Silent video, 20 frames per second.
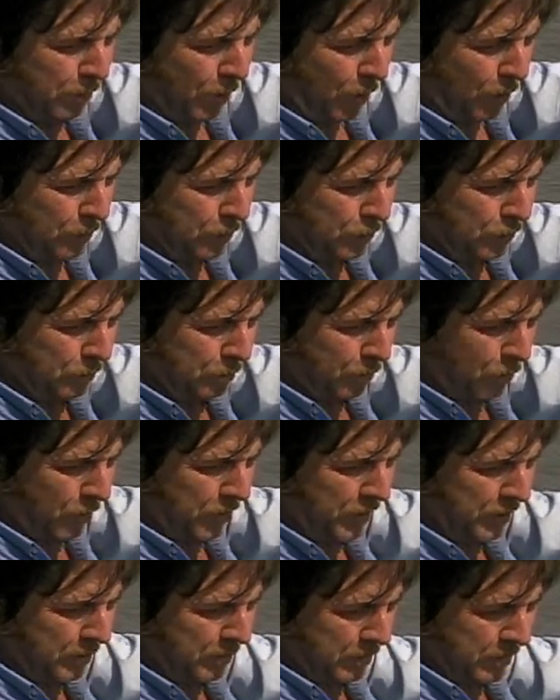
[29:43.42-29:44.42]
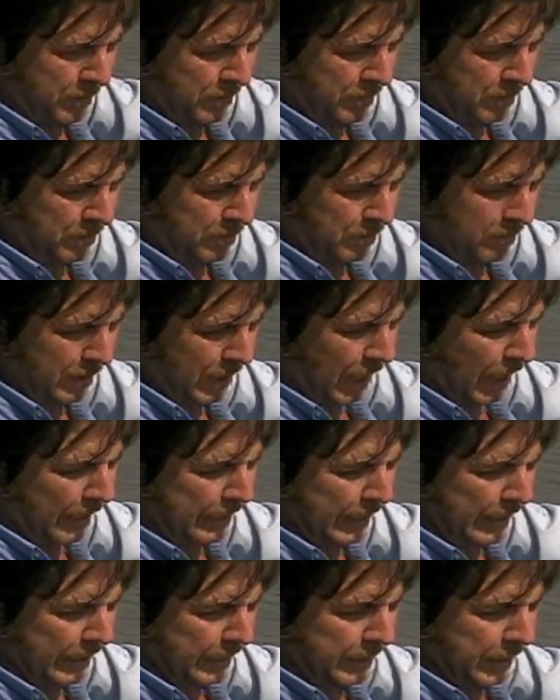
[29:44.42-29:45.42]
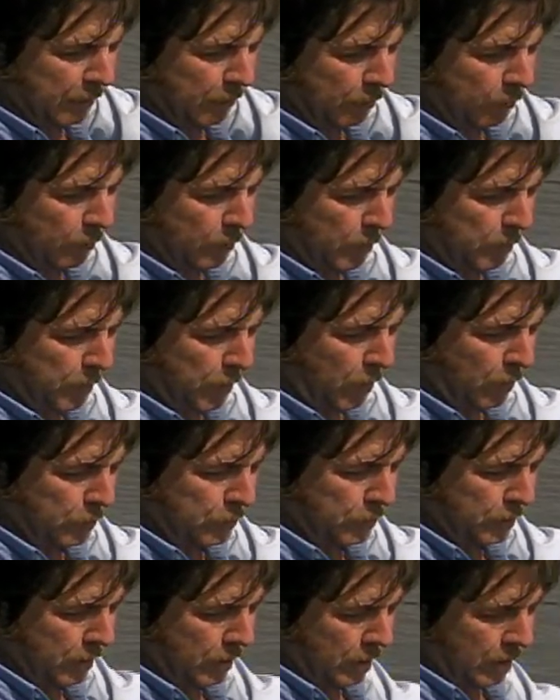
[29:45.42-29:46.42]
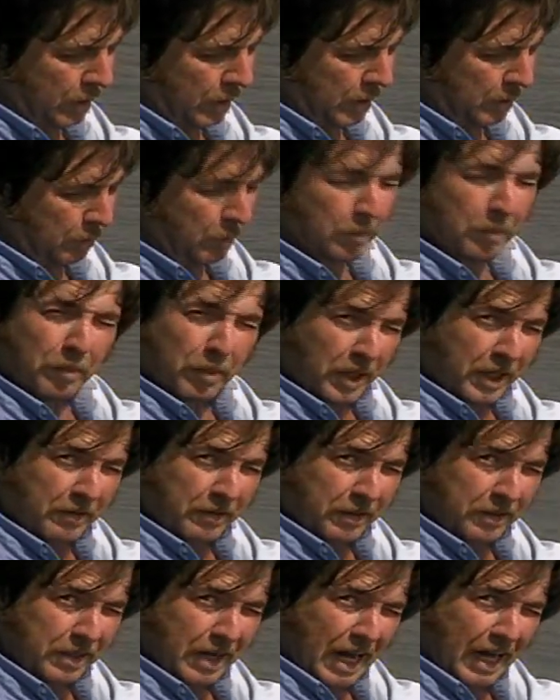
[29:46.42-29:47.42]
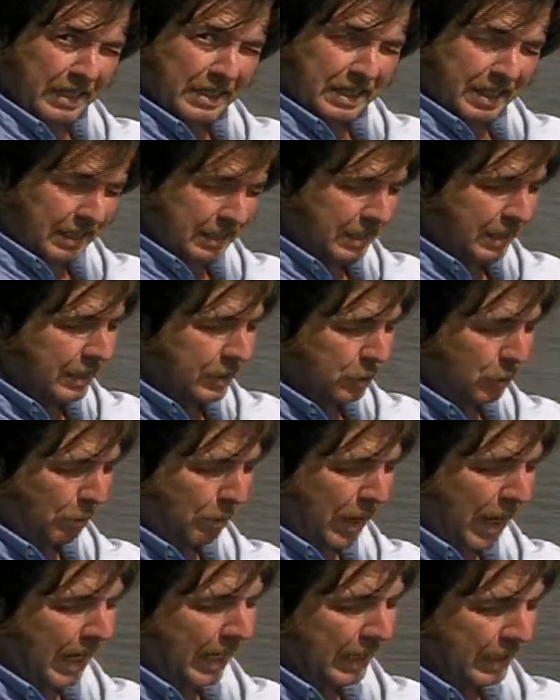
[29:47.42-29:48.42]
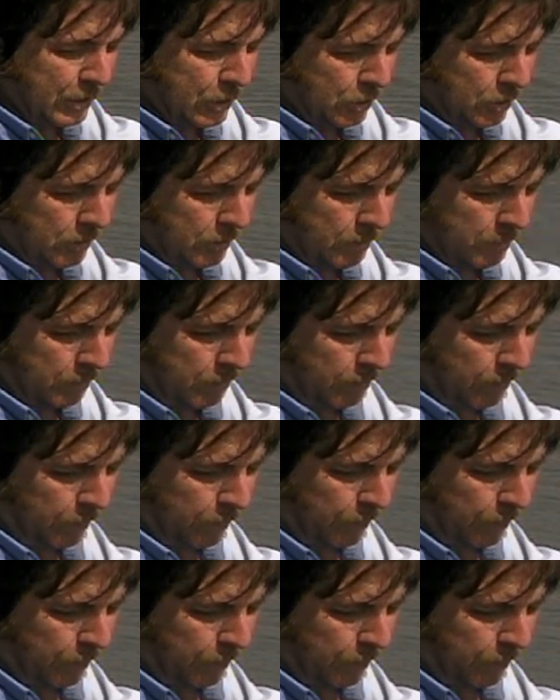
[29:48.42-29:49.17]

or perch, brim, I think they're different from a perch. Believe it or not, this is a bass.